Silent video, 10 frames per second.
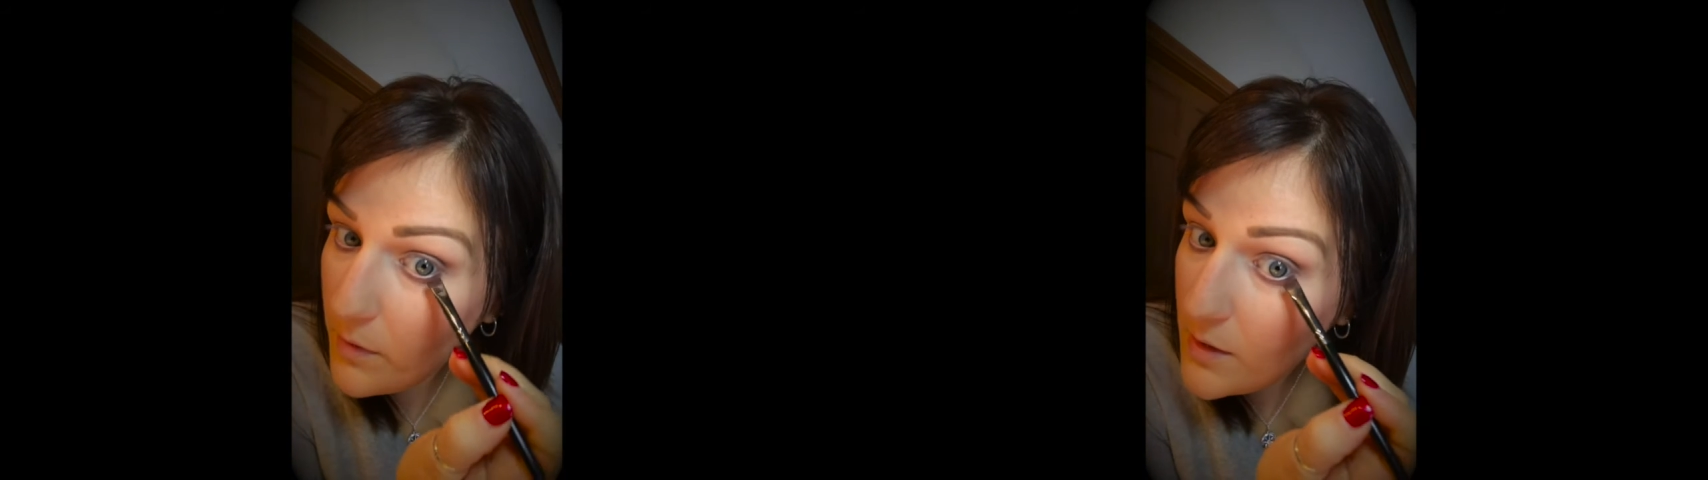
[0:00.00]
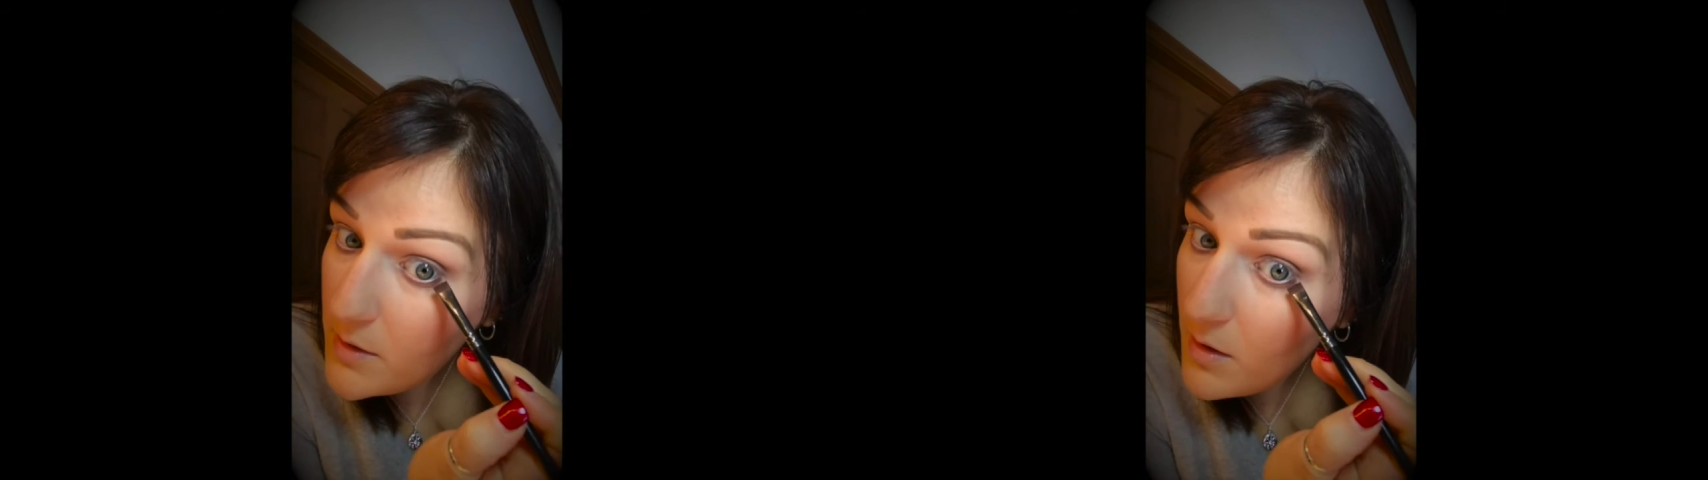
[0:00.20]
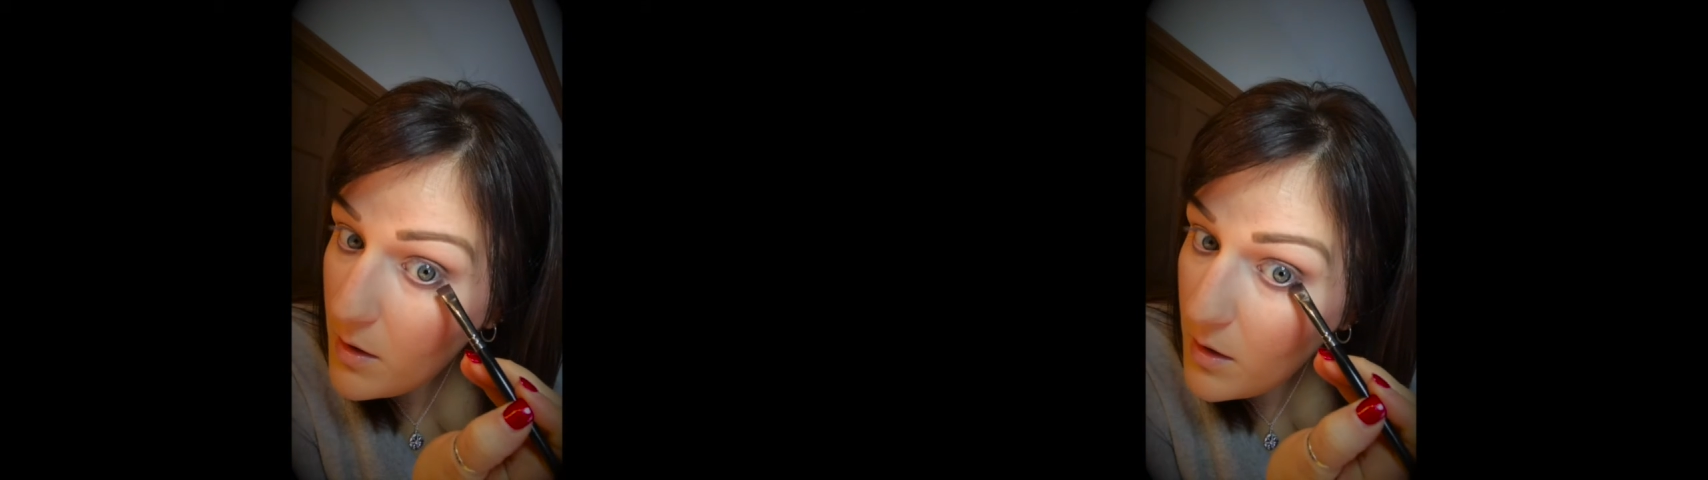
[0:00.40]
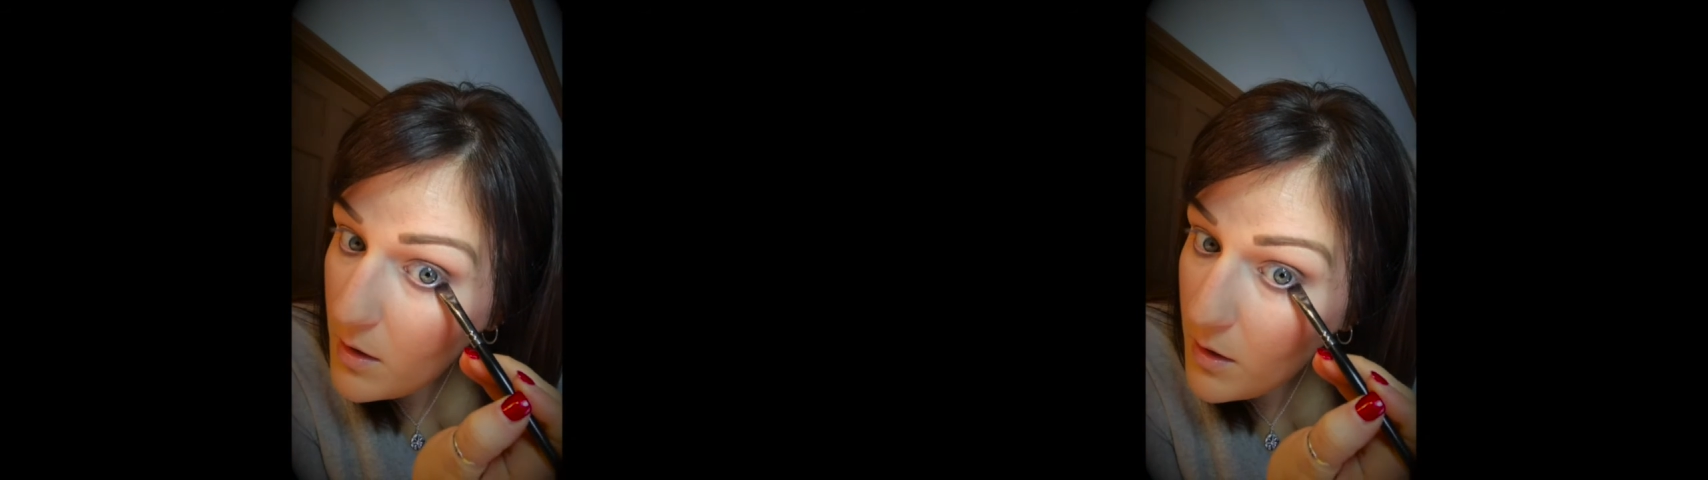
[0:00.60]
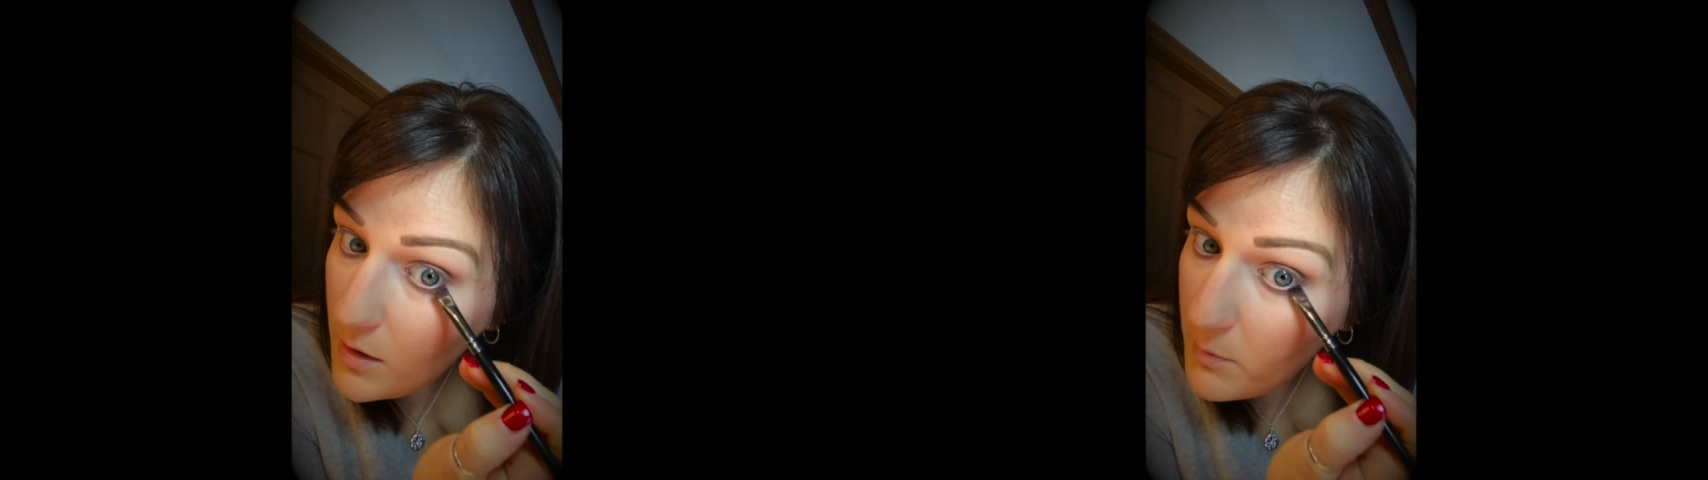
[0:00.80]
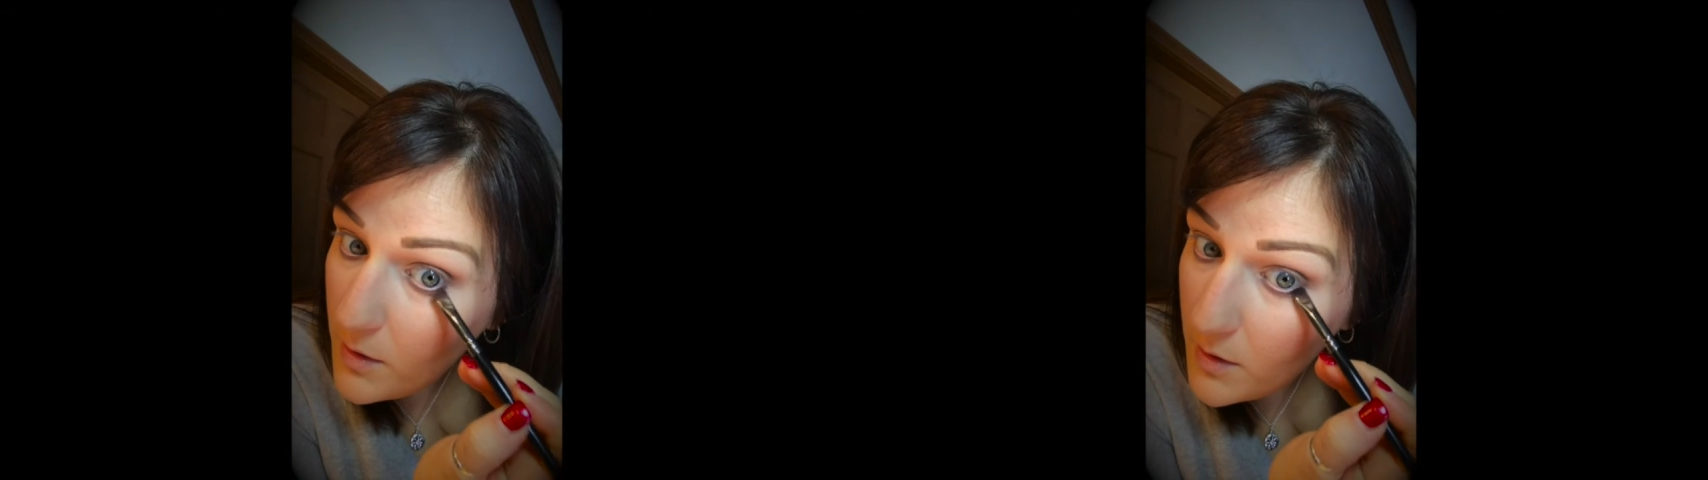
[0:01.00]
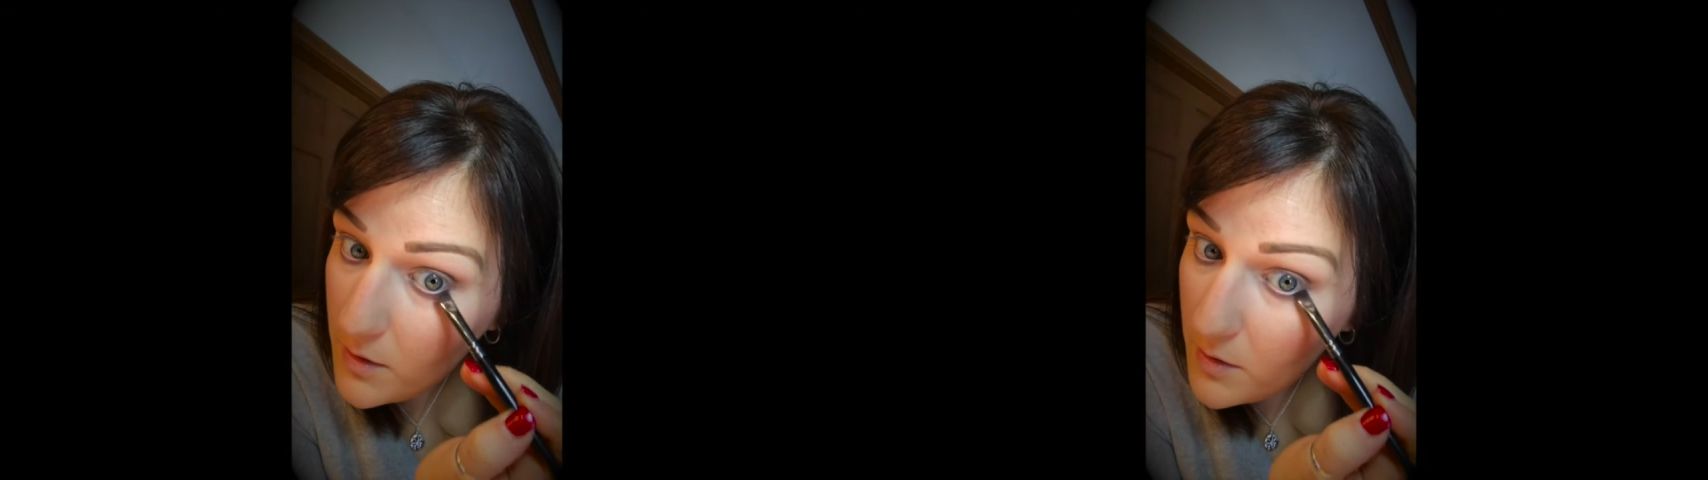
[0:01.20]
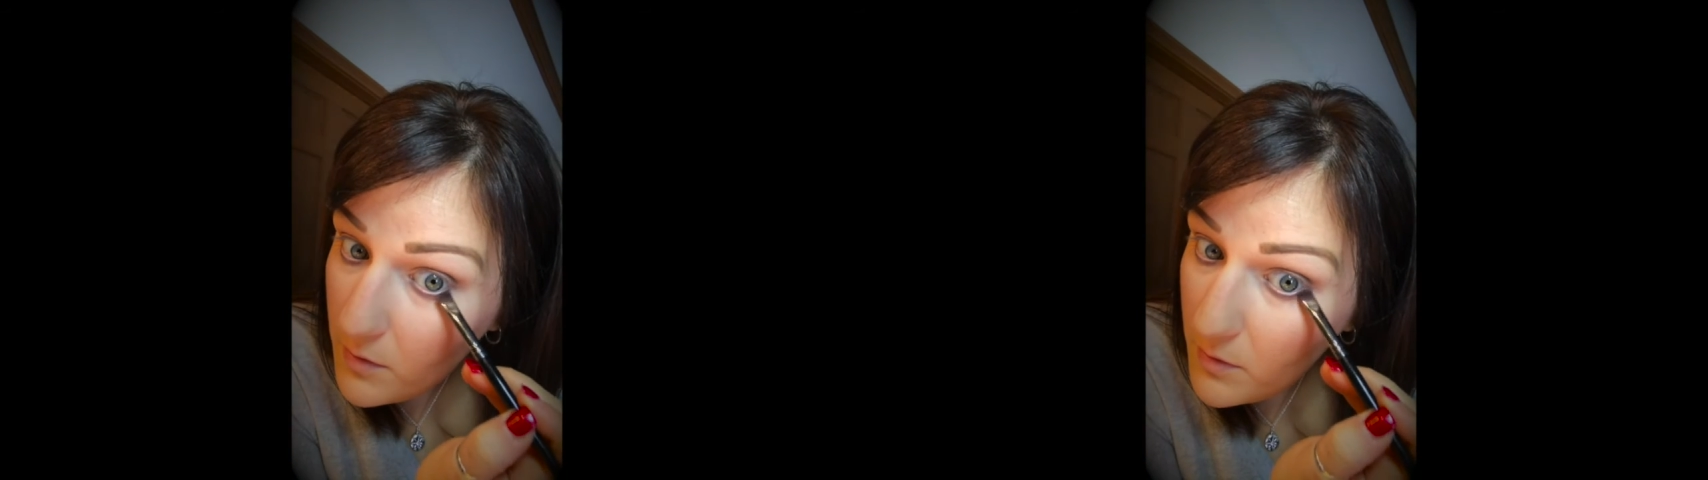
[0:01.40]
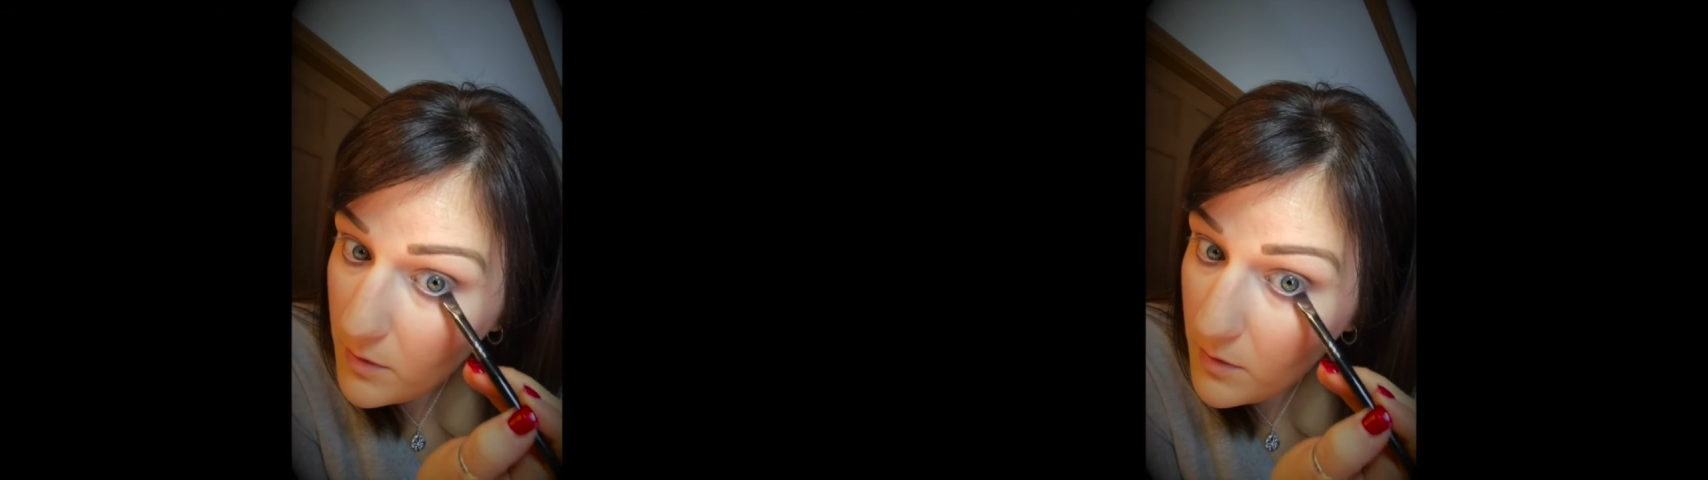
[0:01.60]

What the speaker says: But that's all I'm gonna do.